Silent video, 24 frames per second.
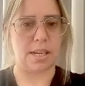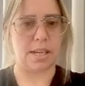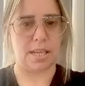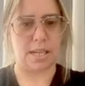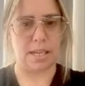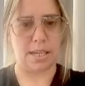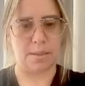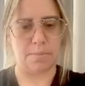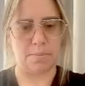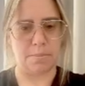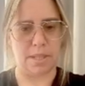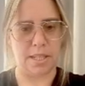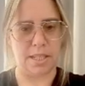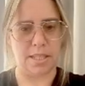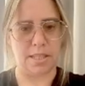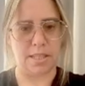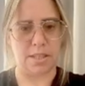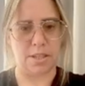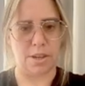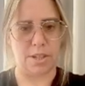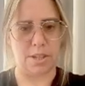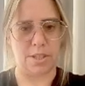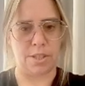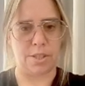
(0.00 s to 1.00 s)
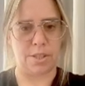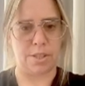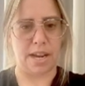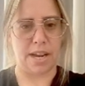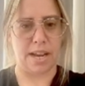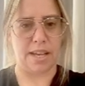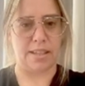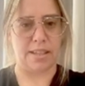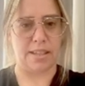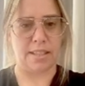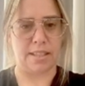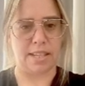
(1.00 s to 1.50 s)
Let's go to
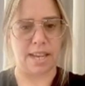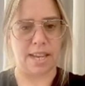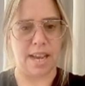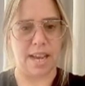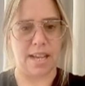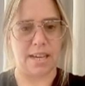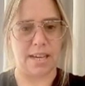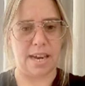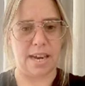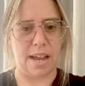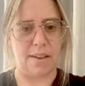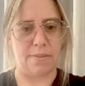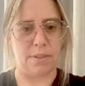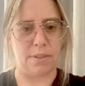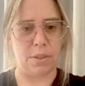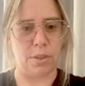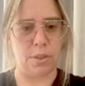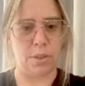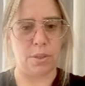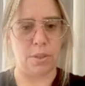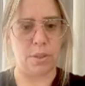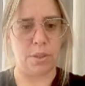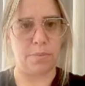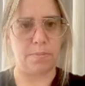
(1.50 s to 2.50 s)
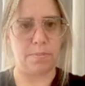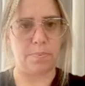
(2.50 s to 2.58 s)
Etherscan and have a look.